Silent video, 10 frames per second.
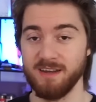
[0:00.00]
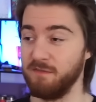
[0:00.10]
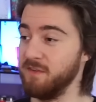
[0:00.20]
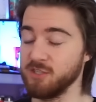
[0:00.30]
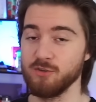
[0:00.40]
an
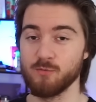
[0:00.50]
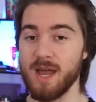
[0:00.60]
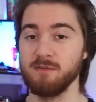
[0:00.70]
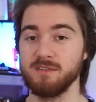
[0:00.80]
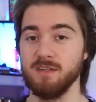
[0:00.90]
efficient
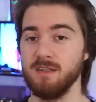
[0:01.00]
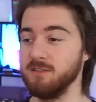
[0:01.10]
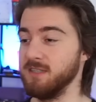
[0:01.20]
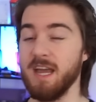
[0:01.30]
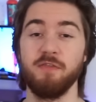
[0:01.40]
route
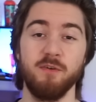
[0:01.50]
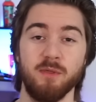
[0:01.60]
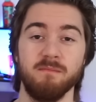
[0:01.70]
to get to them.